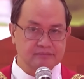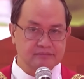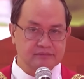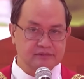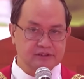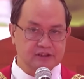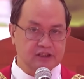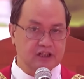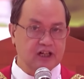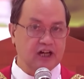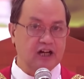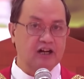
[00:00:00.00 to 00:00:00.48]

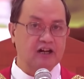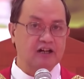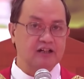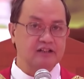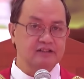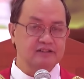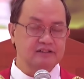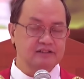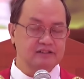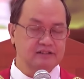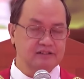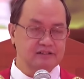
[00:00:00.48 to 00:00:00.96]
God
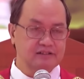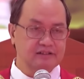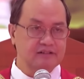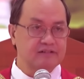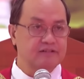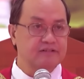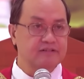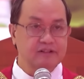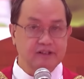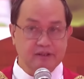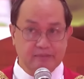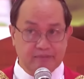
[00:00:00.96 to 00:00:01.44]

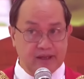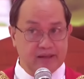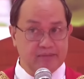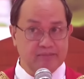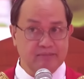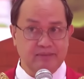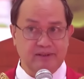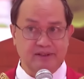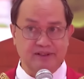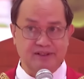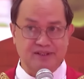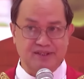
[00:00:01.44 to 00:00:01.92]

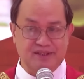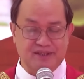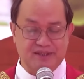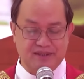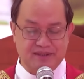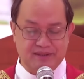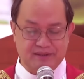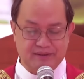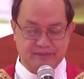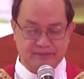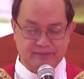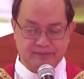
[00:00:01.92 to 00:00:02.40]

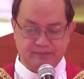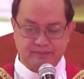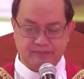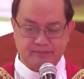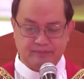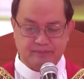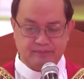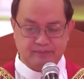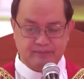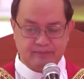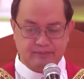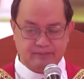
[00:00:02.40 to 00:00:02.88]
remembers.
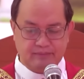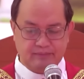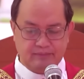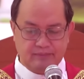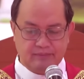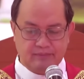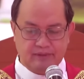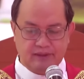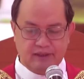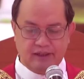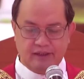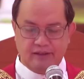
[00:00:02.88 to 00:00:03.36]

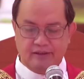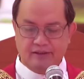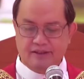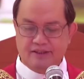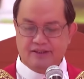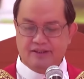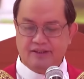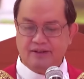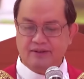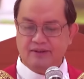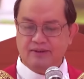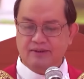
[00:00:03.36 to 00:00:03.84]
And
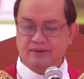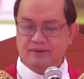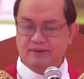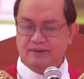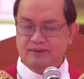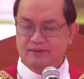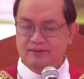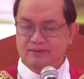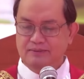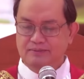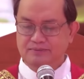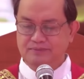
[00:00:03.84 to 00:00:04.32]
so,
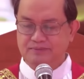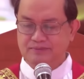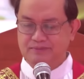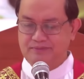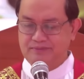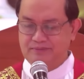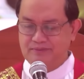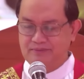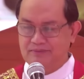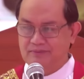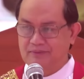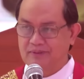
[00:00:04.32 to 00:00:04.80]

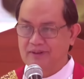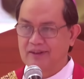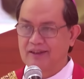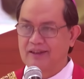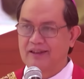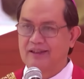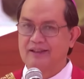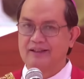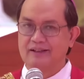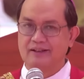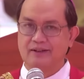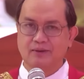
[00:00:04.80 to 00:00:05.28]

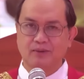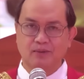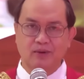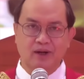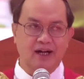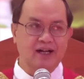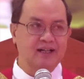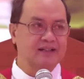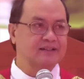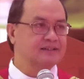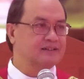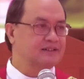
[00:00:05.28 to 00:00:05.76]

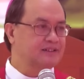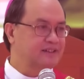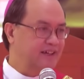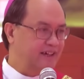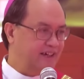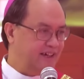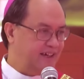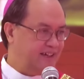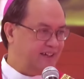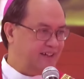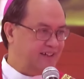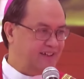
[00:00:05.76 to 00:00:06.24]
one
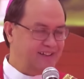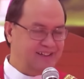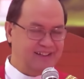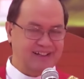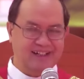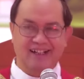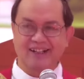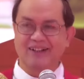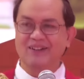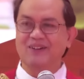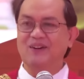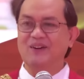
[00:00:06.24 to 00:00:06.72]
day,
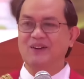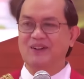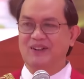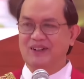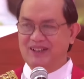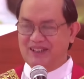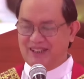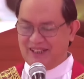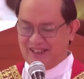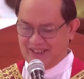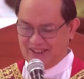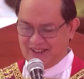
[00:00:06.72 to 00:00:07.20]

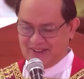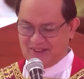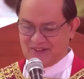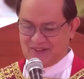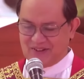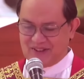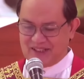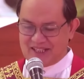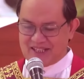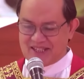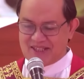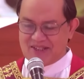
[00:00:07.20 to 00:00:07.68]
according to
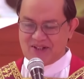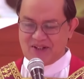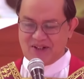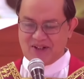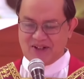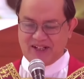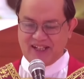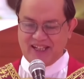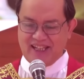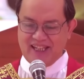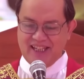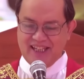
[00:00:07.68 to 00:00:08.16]
the
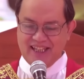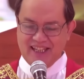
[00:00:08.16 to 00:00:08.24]
story,